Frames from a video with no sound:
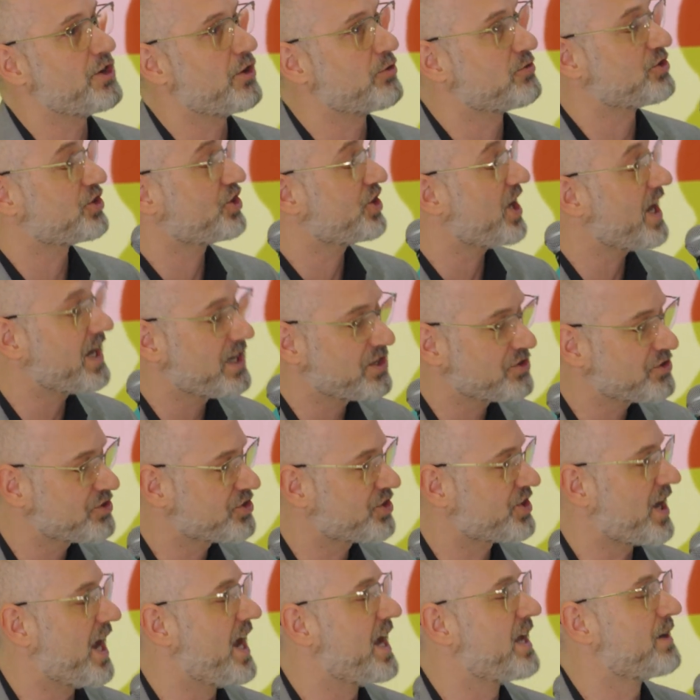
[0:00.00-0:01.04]

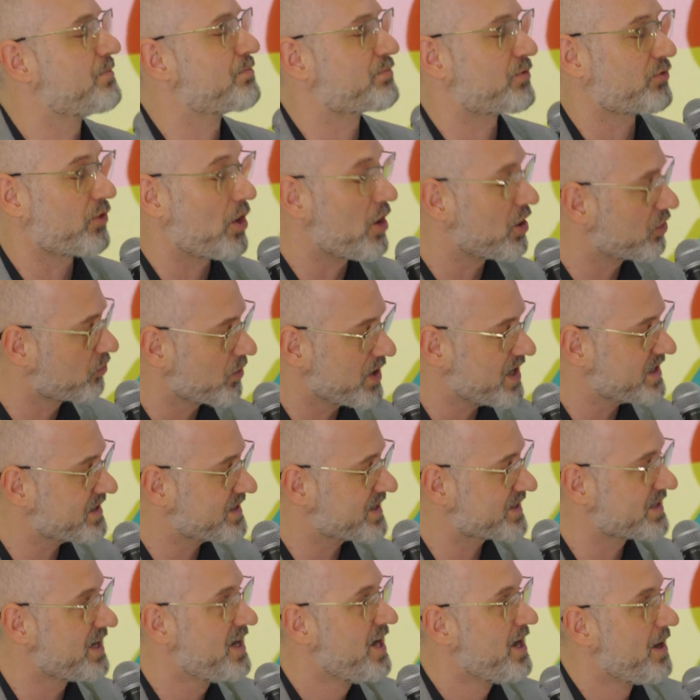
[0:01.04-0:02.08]
change and
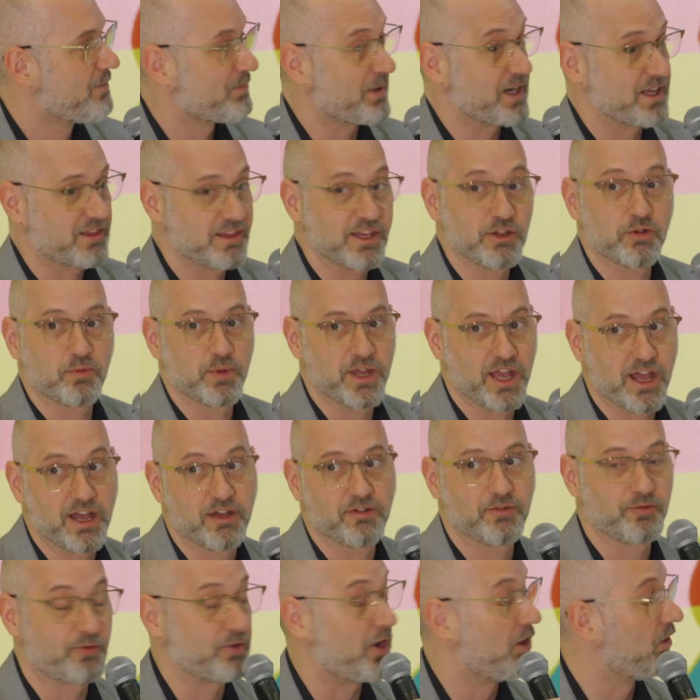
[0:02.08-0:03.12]
progress, but I think we
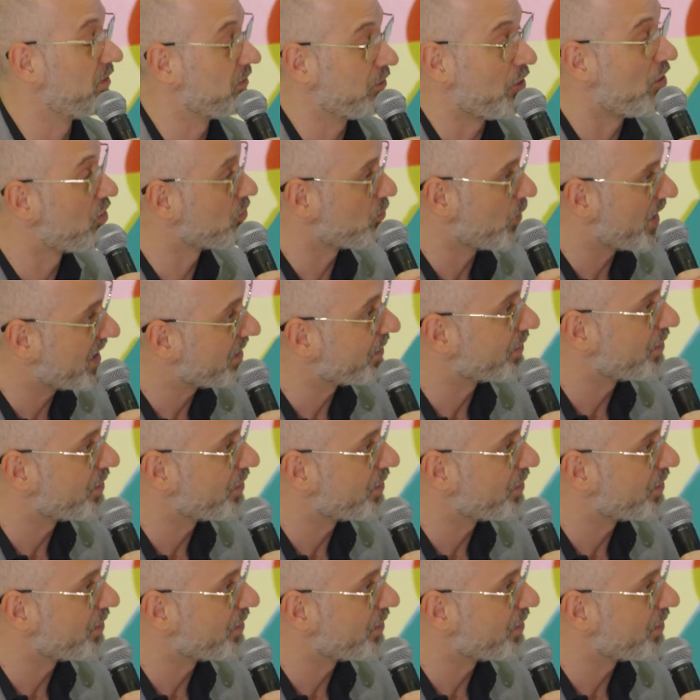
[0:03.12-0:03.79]
have a long way to